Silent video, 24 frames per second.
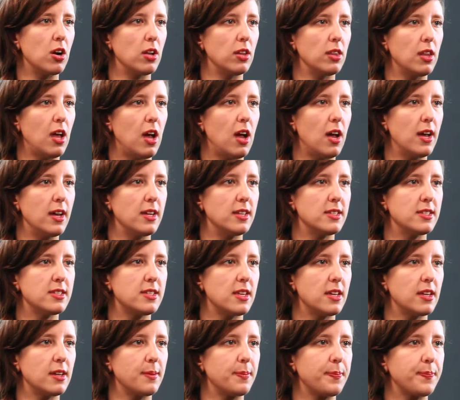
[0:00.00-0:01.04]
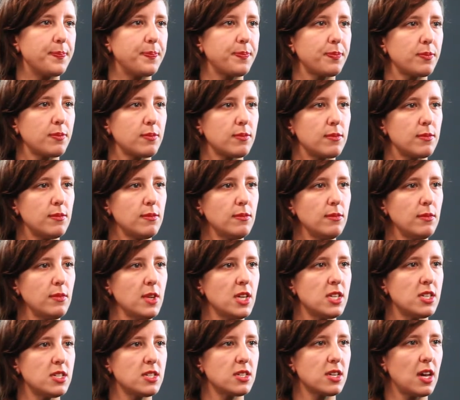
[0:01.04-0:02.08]
lines that
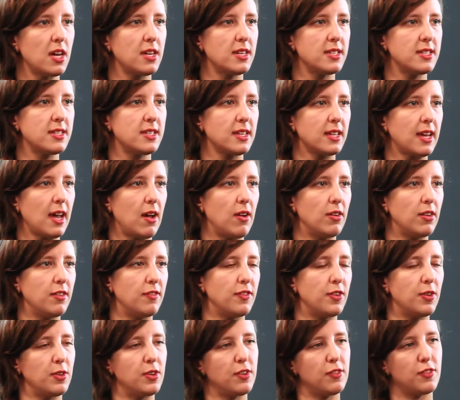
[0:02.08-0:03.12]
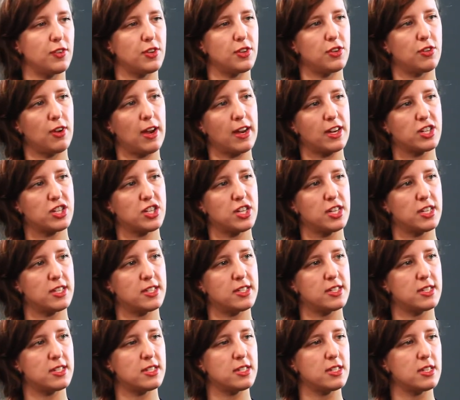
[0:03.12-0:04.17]
just kind of stick out in a few different
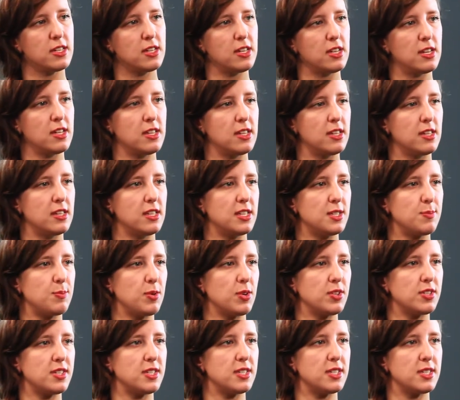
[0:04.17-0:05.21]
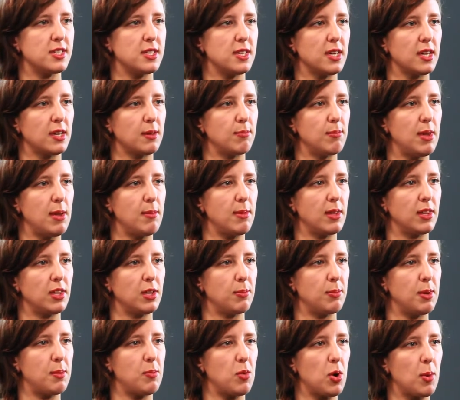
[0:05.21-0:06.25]
directions. This person's like maybe a little
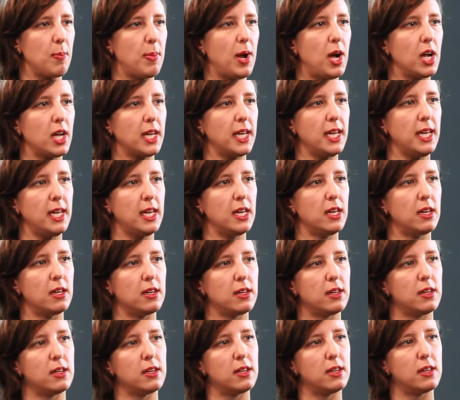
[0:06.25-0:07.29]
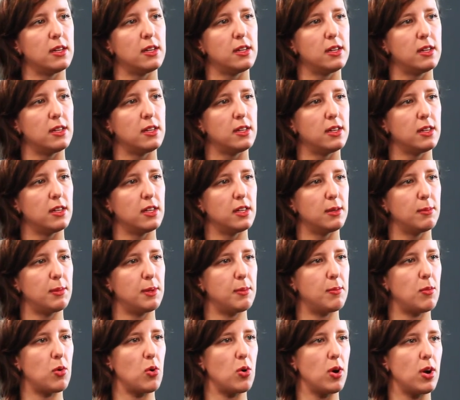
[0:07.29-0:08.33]
bit more punky, a little bit
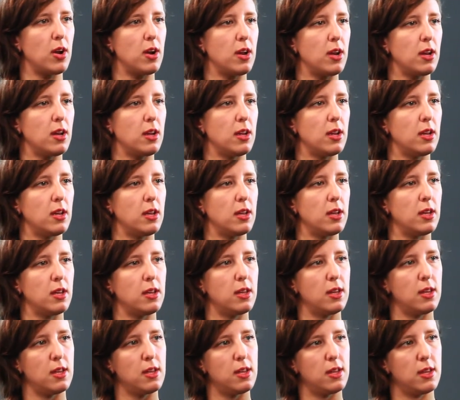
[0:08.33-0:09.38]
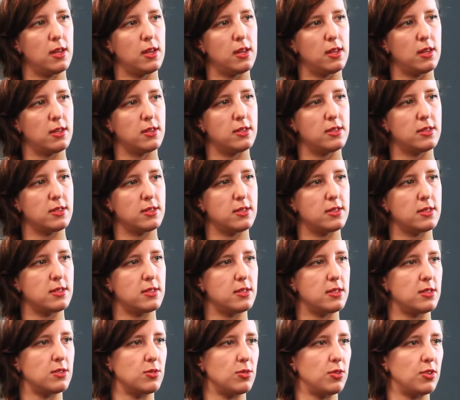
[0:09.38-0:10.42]
more just
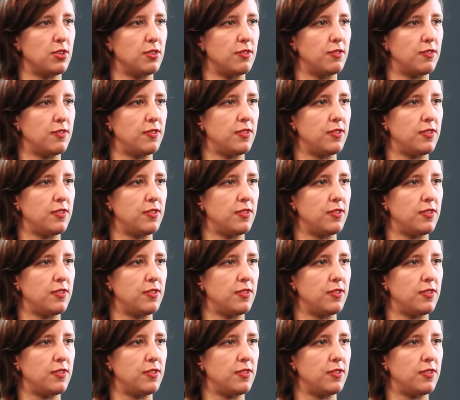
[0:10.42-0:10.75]
sort of